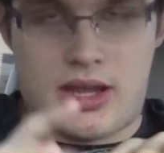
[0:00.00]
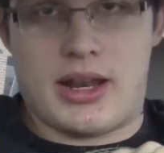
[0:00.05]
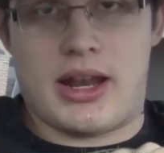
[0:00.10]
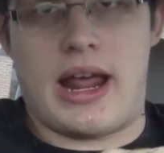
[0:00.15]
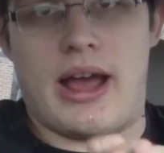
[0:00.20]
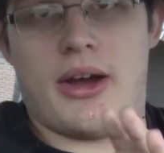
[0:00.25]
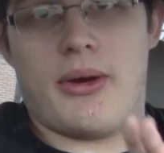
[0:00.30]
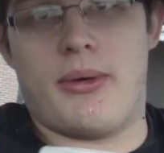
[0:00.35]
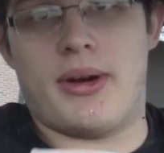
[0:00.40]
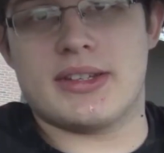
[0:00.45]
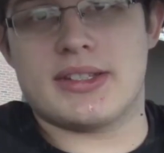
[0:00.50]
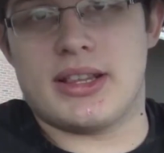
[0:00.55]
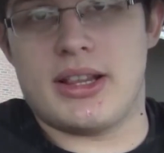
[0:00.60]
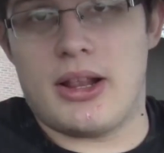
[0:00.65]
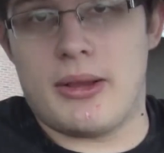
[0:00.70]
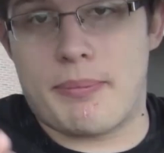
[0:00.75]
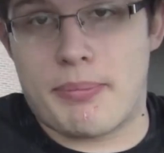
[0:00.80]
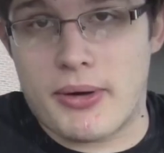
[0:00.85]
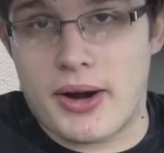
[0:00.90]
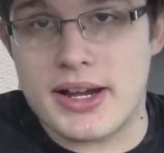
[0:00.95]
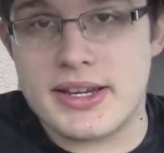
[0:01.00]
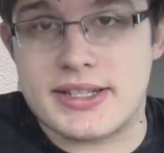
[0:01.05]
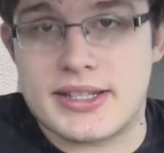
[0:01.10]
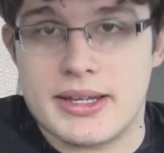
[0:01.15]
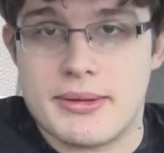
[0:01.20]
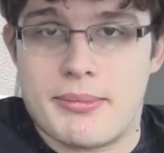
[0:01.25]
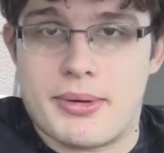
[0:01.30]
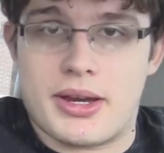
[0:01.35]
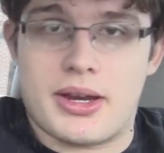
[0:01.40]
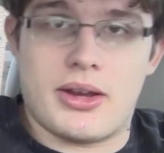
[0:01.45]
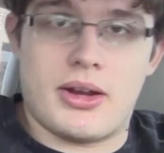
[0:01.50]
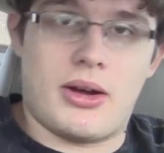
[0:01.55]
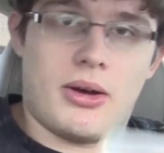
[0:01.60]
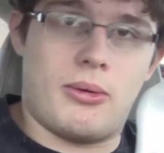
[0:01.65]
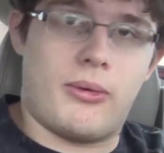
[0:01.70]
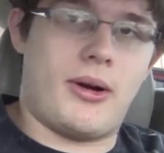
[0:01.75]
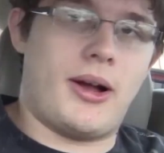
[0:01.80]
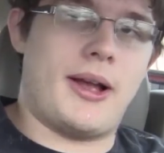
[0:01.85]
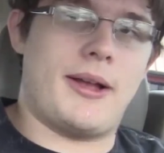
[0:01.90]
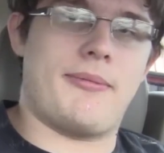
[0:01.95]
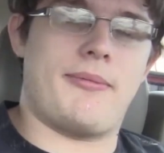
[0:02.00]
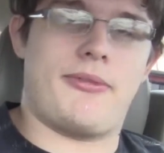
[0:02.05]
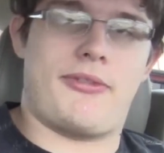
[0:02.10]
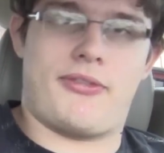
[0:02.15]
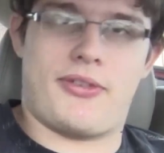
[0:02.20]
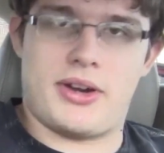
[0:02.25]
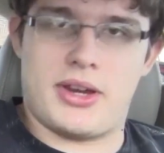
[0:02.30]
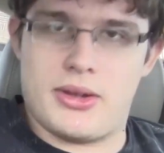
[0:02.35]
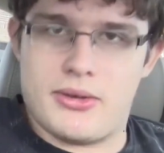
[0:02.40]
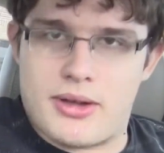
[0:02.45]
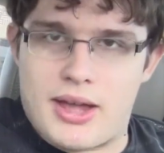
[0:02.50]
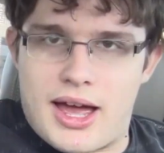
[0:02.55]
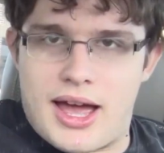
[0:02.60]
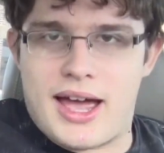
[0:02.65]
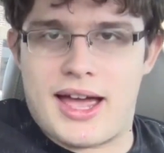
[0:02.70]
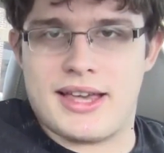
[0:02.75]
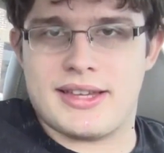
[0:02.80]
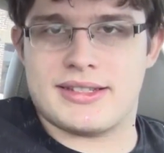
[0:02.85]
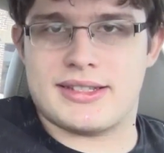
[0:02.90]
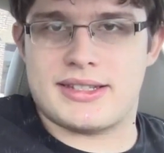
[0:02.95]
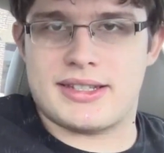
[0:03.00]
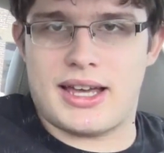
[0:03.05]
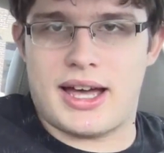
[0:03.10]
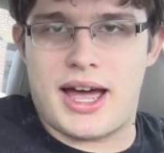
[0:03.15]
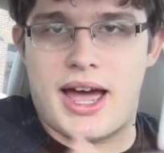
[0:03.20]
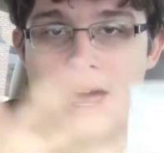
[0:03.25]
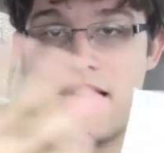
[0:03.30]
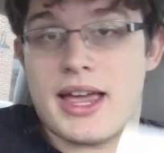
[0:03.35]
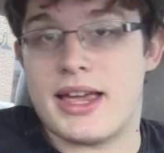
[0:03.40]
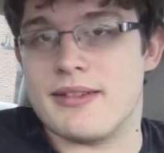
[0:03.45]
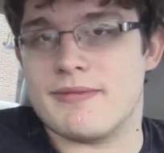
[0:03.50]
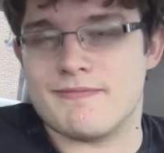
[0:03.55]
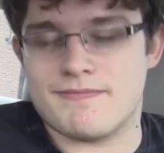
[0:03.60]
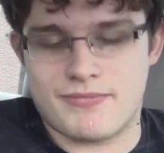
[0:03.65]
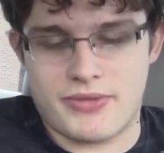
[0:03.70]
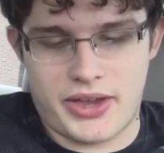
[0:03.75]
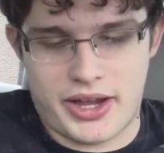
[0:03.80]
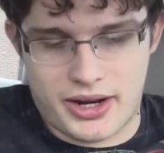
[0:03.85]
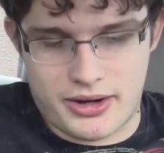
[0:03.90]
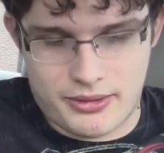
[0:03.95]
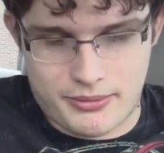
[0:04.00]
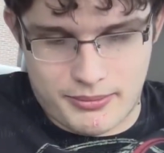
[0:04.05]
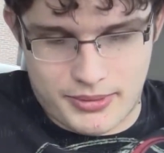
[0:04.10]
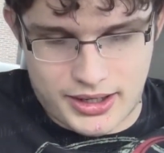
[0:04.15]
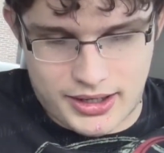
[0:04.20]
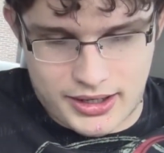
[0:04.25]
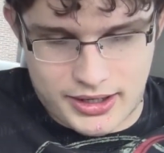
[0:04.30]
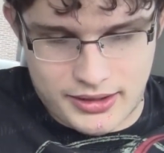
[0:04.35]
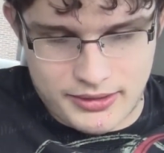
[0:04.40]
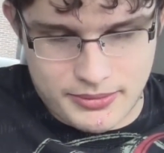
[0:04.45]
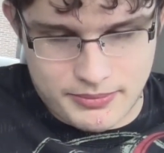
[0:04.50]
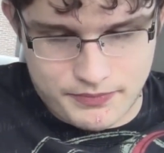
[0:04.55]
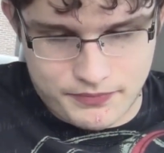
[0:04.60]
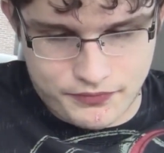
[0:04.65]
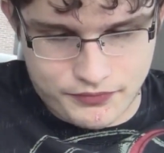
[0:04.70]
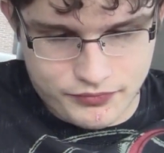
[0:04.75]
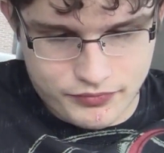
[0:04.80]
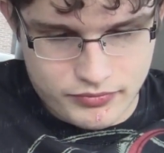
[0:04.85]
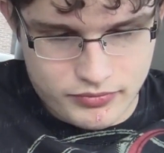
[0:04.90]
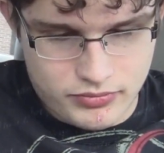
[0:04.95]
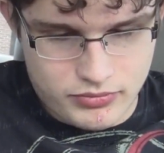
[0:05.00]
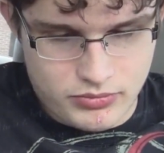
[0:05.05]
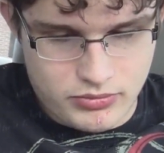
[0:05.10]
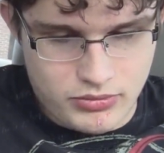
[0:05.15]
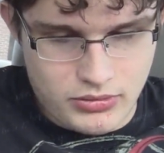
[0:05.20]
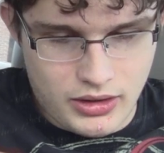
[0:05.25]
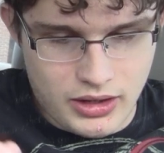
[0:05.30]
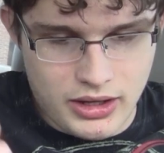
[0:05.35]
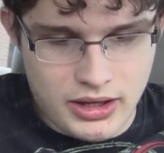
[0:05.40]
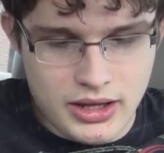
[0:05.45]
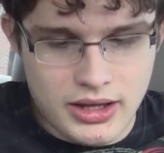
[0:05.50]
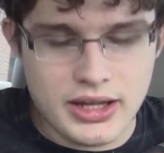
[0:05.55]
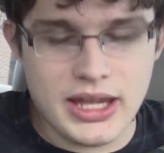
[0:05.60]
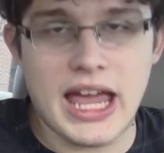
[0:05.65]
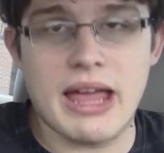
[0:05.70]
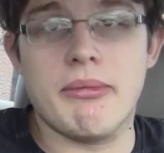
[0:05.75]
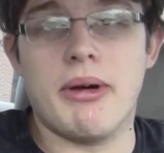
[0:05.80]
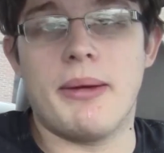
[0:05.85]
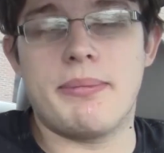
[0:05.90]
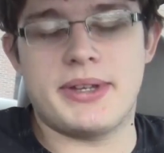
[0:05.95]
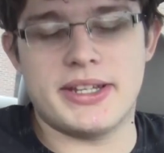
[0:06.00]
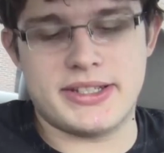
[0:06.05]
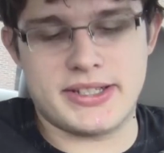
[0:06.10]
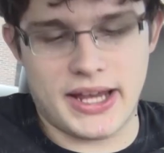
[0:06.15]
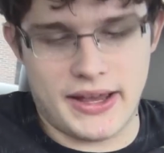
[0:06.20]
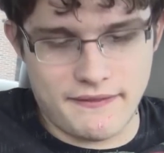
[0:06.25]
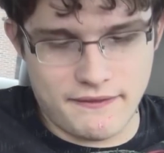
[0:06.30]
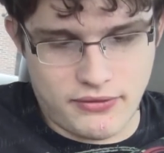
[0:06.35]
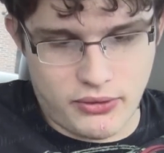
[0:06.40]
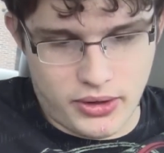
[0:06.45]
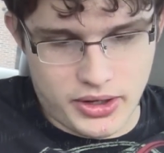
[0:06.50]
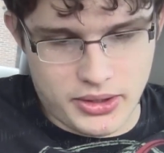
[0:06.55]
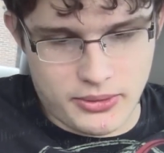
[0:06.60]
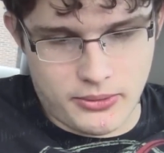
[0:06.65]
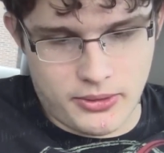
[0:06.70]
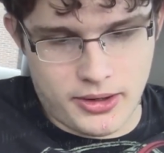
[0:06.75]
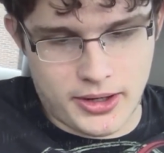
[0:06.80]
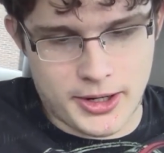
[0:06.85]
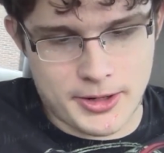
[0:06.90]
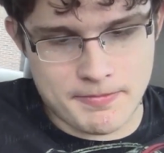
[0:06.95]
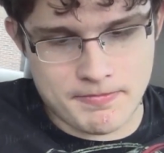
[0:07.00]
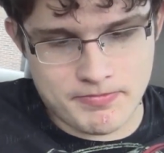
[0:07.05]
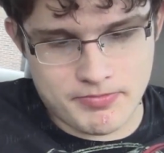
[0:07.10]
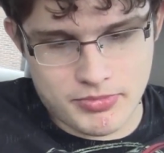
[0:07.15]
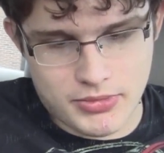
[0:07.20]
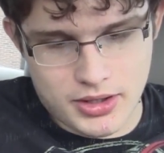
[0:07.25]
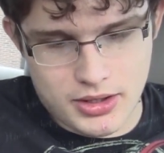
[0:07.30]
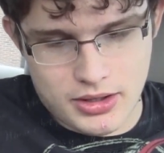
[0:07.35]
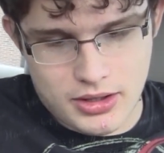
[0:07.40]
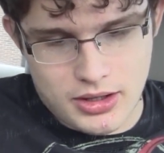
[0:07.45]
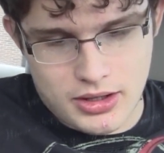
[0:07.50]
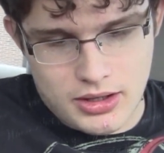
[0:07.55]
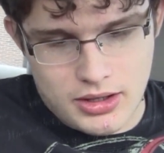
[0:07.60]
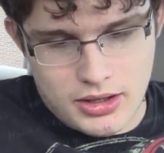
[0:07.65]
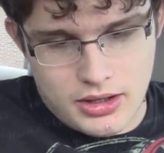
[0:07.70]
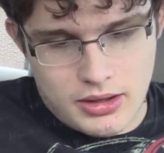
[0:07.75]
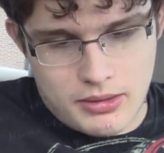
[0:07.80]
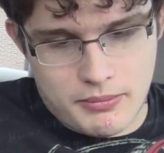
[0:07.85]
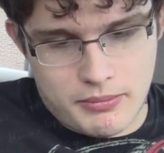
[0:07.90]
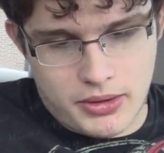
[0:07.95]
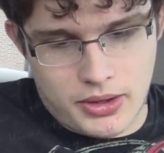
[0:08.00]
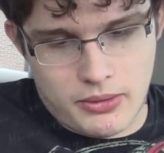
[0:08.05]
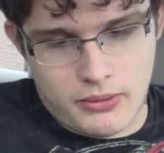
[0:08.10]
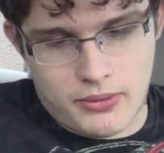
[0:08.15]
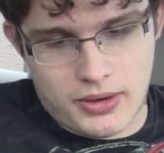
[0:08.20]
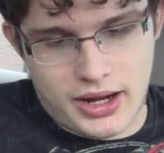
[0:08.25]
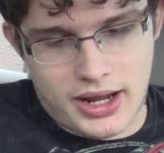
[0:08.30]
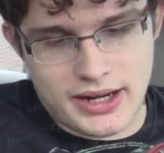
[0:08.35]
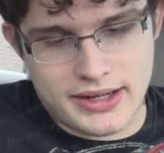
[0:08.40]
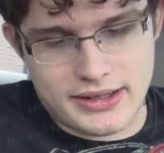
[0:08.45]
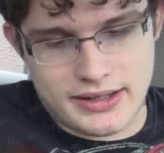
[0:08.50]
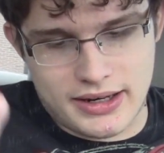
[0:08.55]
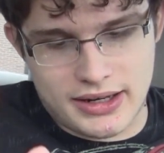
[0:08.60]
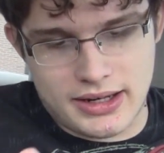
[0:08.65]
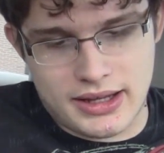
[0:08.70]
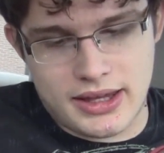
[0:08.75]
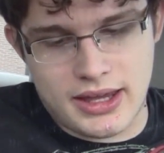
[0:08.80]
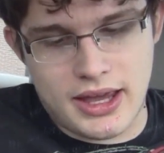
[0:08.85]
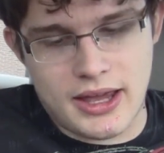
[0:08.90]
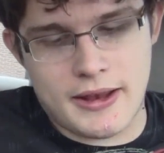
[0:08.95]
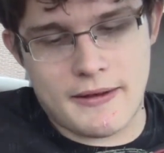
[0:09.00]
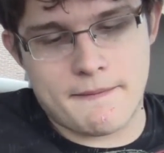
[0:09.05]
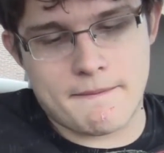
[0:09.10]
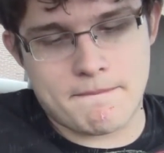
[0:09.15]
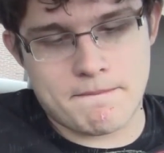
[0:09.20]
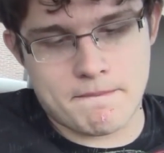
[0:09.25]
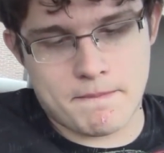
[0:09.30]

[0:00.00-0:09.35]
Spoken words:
Now, it was a little pricey, but you know what? For you guys, I don't mind. Came up to $10.41, but what I did get,